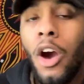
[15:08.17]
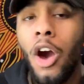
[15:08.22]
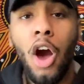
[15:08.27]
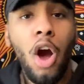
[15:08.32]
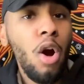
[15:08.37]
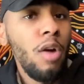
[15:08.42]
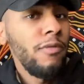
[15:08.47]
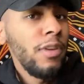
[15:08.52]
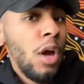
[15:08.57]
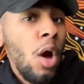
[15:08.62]

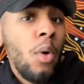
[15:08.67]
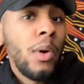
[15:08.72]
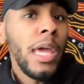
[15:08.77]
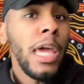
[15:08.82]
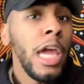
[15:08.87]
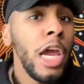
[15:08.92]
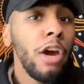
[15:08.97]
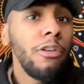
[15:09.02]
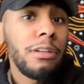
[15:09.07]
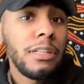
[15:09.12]
Oh, if you don't
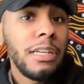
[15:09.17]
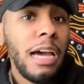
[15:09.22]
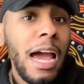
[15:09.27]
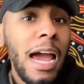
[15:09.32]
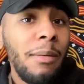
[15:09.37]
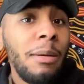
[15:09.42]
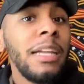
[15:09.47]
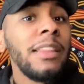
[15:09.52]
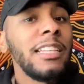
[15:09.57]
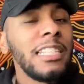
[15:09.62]
get here in
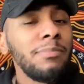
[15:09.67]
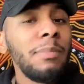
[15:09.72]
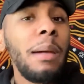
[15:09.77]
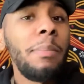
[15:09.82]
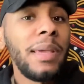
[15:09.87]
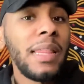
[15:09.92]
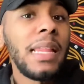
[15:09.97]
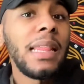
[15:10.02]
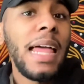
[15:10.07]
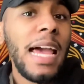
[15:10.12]
time, this
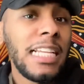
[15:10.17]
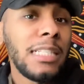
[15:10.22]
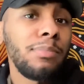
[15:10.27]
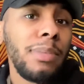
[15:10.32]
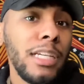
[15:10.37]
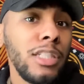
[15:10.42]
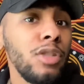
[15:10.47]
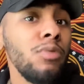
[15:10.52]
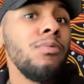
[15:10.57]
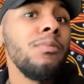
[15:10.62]
might be the last
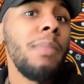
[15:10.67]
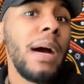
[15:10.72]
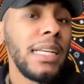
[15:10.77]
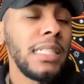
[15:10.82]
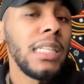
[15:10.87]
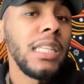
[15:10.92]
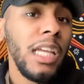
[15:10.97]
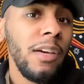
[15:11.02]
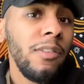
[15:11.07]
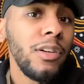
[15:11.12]
place you might
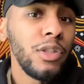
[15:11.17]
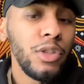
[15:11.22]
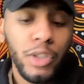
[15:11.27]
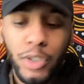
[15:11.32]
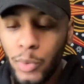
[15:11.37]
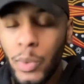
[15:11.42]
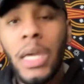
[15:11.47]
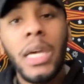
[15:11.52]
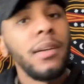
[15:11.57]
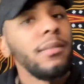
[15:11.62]
deliver
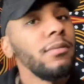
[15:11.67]
to.